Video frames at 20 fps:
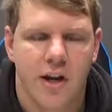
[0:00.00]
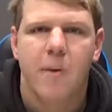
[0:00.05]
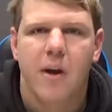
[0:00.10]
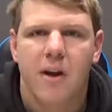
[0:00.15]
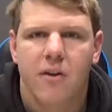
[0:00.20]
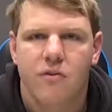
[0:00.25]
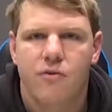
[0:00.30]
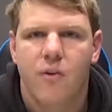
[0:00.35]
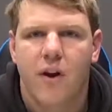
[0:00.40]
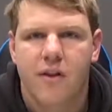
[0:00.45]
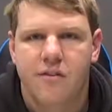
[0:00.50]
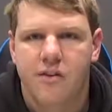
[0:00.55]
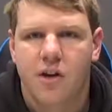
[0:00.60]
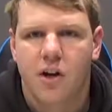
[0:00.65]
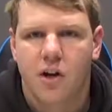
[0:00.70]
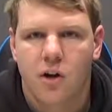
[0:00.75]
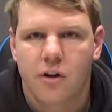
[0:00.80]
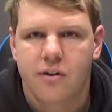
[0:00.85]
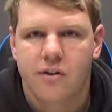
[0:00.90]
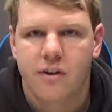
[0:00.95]
The biggest reason
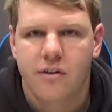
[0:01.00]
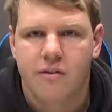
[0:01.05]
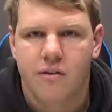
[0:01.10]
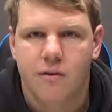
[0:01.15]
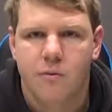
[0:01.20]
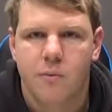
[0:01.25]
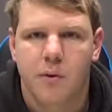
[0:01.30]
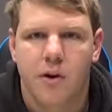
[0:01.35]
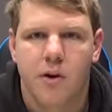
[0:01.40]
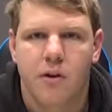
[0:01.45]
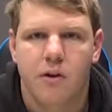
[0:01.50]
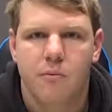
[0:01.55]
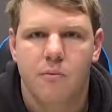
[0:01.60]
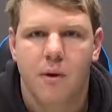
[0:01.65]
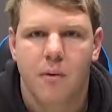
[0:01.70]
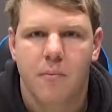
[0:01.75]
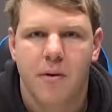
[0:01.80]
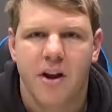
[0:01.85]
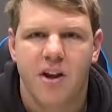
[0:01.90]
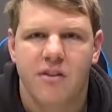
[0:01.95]
I got this is because
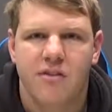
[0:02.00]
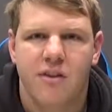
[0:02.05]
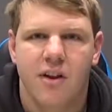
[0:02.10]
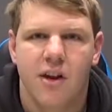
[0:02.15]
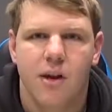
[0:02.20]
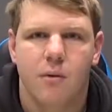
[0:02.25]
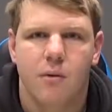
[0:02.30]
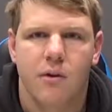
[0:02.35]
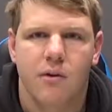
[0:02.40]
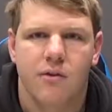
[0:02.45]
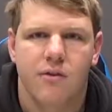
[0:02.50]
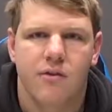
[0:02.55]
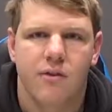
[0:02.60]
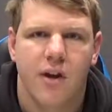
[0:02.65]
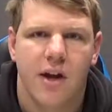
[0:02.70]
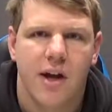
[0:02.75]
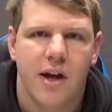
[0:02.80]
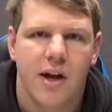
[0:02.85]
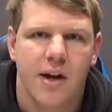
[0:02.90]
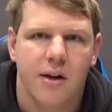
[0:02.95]
my PC was
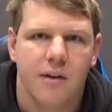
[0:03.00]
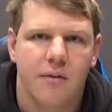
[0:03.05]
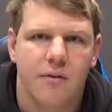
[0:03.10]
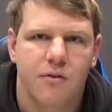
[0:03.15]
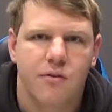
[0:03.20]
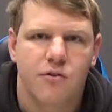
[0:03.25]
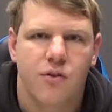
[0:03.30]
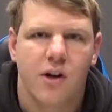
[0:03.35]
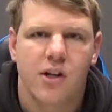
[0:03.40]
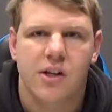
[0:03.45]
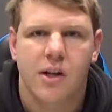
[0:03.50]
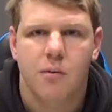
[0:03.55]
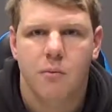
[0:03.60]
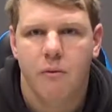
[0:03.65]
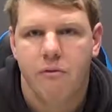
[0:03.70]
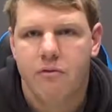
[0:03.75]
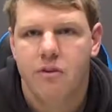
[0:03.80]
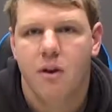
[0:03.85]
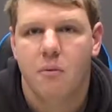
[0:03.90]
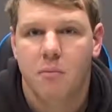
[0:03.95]
struggling
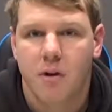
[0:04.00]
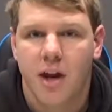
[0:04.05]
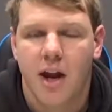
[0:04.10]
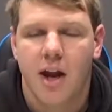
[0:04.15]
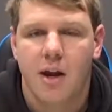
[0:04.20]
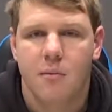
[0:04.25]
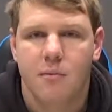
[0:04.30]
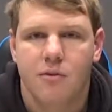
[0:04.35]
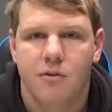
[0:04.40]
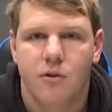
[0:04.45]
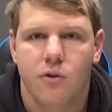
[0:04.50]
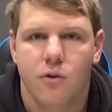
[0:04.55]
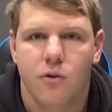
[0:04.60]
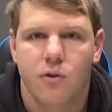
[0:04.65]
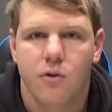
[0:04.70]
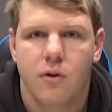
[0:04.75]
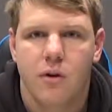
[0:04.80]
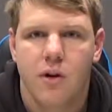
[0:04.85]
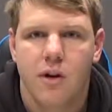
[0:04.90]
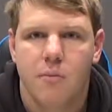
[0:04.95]
with some games
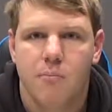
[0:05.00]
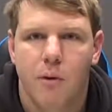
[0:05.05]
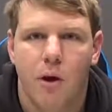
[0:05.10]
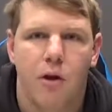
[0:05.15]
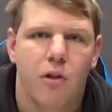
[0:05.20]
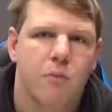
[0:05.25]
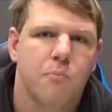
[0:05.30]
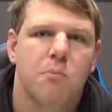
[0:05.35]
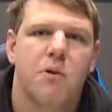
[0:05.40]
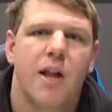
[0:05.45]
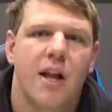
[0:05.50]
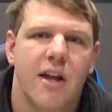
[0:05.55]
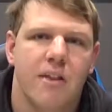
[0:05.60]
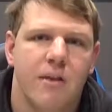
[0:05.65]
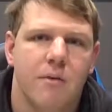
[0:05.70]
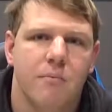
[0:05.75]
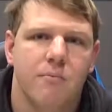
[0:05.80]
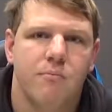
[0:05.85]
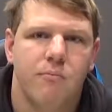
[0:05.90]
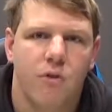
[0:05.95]
to both play
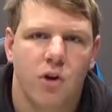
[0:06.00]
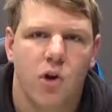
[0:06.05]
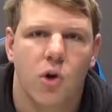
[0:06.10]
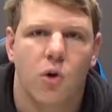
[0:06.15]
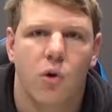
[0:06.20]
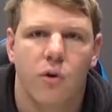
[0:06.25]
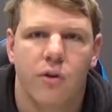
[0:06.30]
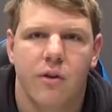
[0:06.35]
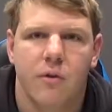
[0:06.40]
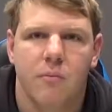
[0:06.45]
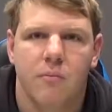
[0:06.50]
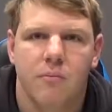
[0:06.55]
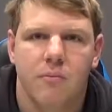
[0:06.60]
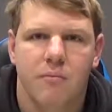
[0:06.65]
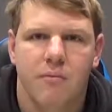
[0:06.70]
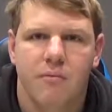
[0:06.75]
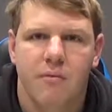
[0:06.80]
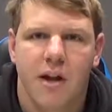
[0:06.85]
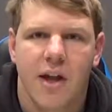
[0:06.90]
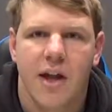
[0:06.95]
them, record them,
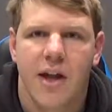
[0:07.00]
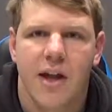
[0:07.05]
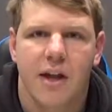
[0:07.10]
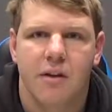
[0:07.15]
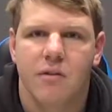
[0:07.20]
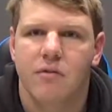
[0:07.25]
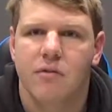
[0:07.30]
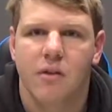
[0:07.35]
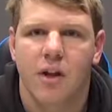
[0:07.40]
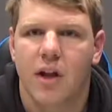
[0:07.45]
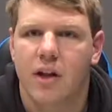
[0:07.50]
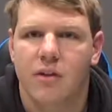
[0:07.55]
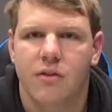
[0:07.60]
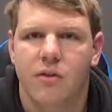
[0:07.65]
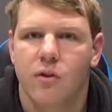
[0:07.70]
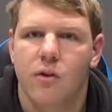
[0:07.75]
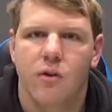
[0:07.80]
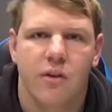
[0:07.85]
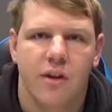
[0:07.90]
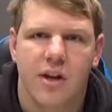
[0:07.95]
and like
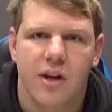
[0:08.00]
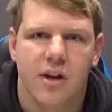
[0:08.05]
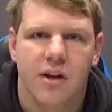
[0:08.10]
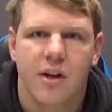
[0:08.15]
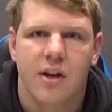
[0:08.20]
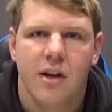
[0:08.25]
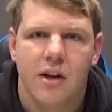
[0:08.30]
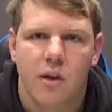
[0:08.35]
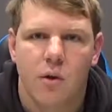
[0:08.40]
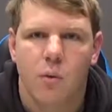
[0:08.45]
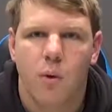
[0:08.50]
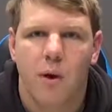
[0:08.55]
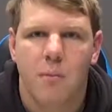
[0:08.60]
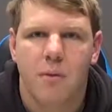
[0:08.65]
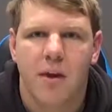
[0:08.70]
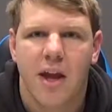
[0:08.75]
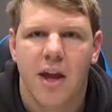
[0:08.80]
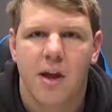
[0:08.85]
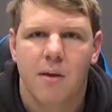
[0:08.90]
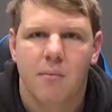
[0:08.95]
do the
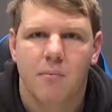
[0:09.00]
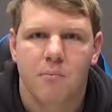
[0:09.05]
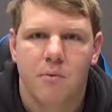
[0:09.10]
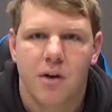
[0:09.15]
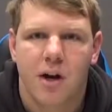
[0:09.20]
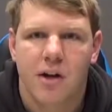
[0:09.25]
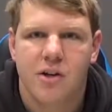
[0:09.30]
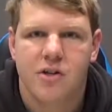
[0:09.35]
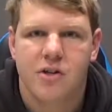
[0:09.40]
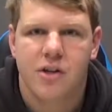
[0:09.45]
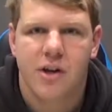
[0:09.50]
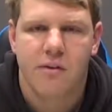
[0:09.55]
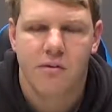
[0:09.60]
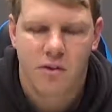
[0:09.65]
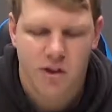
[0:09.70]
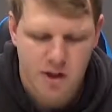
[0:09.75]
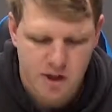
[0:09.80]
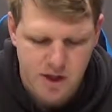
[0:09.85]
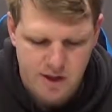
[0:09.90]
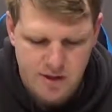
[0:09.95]
webcam production and
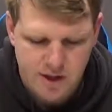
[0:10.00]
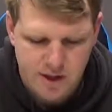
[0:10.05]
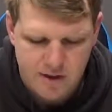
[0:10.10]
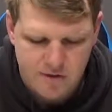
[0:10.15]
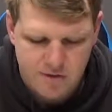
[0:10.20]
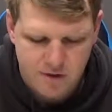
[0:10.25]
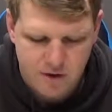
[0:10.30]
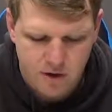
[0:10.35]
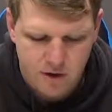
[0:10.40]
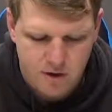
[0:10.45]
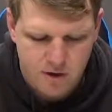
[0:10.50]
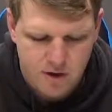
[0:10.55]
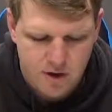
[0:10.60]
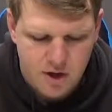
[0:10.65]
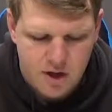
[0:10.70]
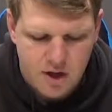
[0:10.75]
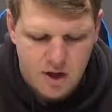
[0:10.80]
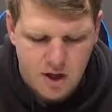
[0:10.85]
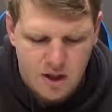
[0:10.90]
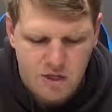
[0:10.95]
everything like that. So
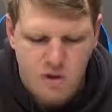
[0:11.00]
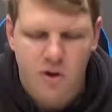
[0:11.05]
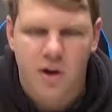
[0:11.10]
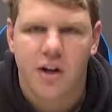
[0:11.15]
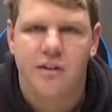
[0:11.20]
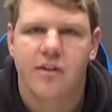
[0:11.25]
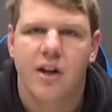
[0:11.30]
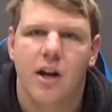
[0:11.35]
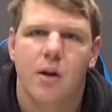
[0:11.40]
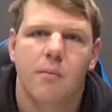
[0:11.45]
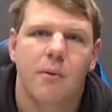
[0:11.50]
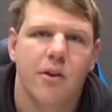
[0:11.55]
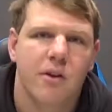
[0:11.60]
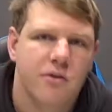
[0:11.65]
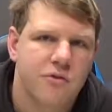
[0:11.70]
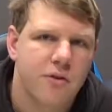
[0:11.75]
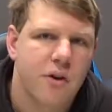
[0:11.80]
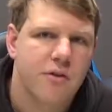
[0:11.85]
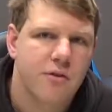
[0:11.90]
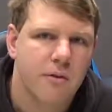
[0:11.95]
I thought I'd take a bit of
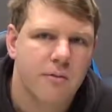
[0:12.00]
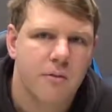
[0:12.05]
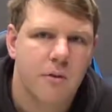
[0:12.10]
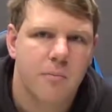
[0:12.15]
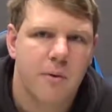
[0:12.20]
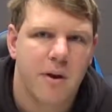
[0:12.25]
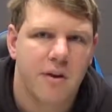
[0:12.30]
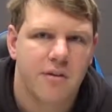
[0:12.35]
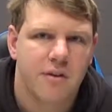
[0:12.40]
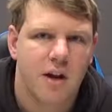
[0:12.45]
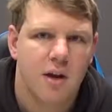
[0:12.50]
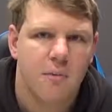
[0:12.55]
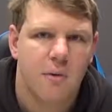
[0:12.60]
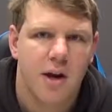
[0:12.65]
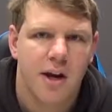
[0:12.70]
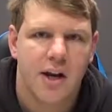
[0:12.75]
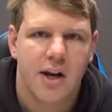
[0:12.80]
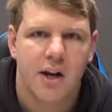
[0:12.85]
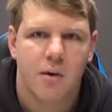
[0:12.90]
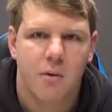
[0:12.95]
stress off the PC
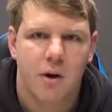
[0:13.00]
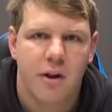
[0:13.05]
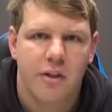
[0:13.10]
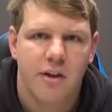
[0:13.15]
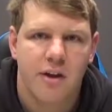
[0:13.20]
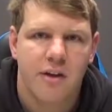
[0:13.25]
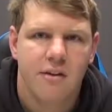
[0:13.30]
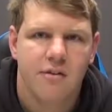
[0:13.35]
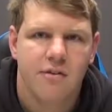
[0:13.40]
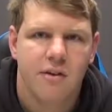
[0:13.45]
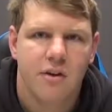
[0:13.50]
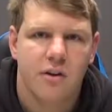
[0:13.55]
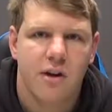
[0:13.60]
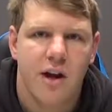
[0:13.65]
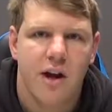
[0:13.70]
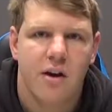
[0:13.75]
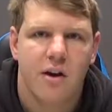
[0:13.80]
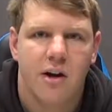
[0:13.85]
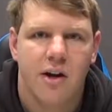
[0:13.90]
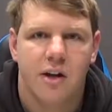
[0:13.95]
by getting one of these. So
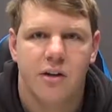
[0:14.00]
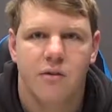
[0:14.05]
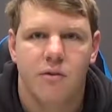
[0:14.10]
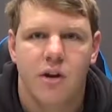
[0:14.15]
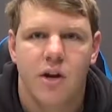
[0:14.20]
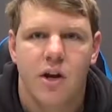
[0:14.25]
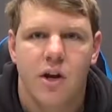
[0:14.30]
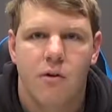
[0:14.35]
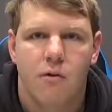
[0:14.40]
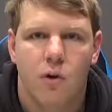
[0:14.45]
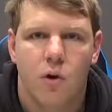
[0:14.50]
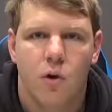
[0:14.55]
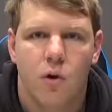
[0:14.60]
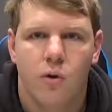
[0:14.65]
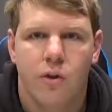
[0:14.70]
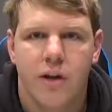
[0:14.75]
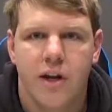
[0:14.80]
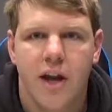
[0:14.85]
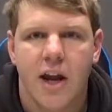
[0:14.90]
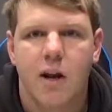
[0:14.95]
now I can
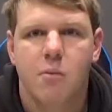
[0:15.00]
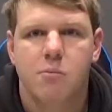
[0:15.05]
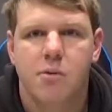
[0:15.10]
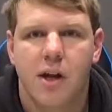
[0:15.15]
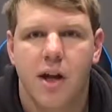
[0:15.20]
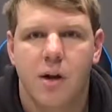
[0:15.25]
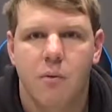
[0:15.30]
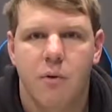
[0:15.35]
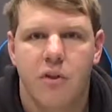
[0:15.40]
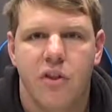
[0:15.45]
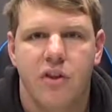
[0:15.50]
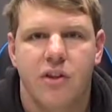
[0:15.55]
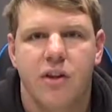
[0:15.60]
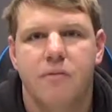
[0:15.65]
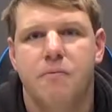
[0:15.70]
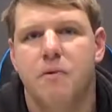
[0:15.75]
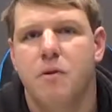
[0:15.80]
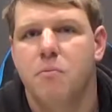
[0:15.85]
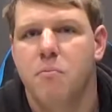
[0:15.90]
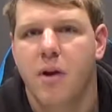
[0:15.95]
record the gameplay with a
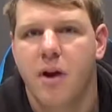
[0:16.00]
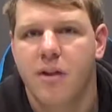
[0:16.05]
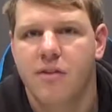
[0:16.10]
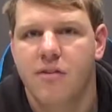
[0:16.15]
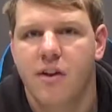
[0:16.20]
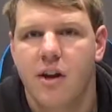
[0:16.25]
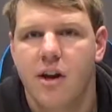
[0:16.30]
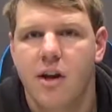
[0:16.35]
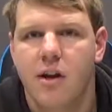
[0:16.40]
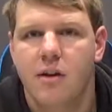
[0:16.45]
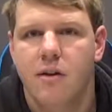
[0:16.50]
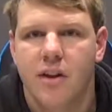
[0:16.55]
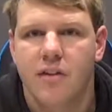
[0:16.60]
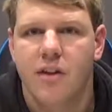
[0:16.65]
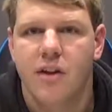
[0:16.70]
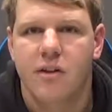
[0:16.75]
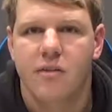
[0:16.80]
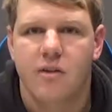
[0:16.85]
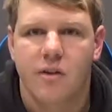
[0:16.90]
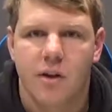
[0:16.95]
different PC, and
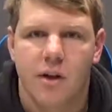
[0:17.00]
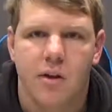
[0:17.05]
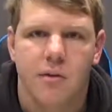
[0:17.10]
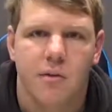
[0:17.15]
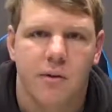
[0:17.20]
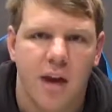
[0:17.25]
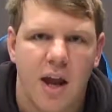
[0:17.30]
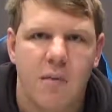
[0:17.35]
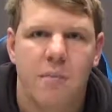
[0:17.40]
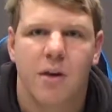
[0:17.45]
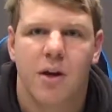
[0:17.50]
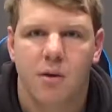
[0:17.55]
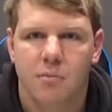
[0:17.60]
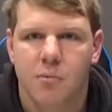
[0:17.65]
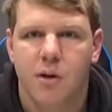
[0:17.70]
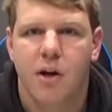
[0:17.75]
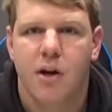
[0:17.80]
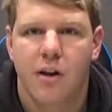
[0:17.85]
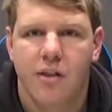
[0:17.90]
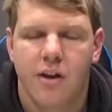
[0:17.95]
then the gaming
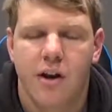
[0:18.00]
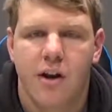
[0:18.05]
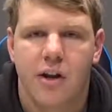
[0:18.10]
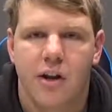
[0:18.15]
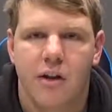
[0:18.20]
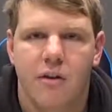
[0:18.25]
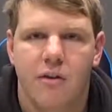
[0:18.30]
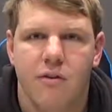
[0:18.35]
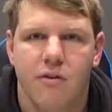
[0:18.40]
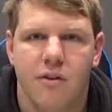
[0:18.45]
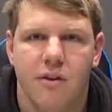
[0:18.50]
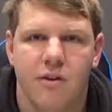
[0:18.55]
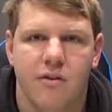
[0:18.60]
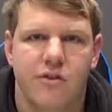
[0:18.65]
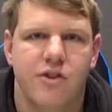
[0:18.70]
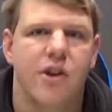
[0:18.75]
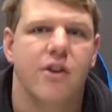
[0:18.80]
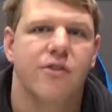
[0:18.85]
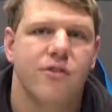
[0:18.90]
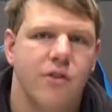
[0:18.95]
computer that I use is
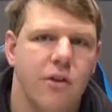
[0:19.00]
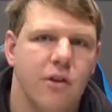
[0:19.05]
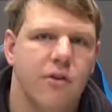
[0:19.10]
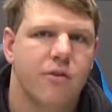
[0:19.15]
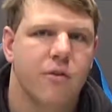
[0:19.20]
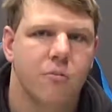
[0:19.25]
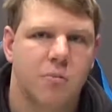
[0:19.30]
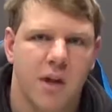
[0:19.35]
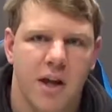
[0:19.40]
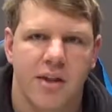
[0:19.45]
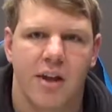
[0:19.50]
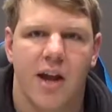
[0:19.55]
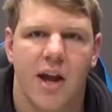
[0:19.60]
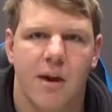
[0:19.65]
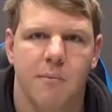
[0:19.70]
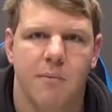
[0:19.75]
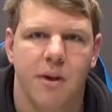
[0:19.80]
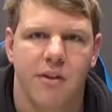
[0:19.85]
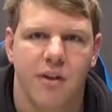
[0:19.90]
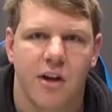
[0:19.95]
just used to play the
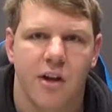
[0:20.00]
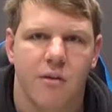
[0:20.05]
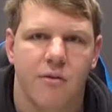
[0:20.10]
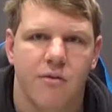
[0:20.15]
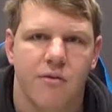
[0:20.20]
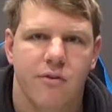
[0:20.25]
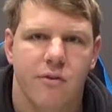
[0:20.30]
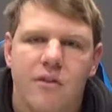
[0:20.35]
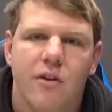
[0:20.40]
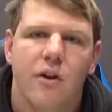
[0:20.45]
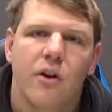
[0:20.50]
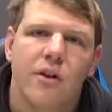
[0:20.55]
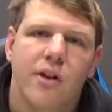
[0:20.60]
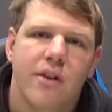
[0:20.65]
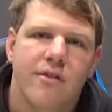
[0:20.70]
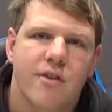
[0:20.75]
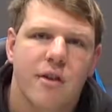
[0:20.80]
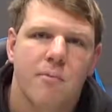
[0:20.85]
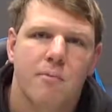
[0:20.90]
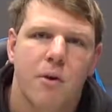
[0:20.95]
game, nothing else. So
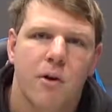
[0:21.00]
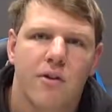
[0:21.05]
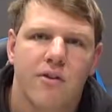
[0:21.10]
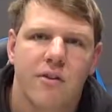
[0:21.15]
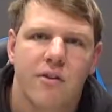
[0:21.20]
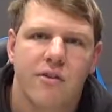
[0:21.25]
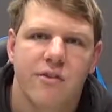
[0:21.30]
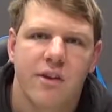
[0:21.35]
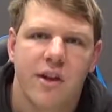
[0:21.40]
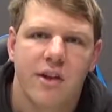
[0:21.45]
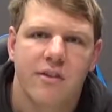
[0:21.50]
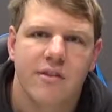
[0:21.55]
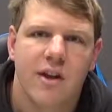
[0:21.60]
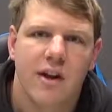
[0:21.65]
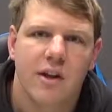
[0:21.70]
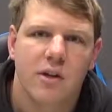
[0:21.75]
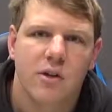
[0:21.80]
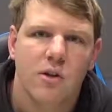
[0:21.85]
let's unbox this thing and take a